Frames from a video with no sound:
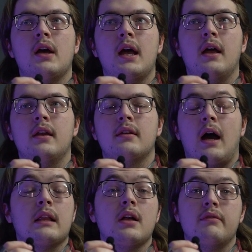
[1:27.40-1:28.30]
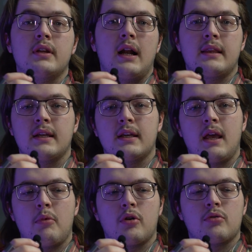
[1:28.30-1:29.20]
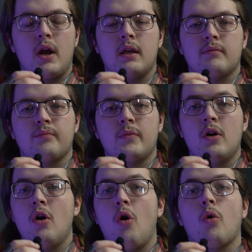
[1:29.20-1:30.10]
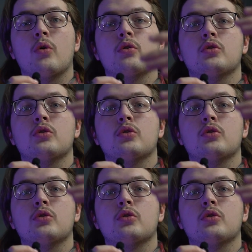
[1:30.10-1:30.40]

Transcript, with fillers: and I loved it. I think it came out great or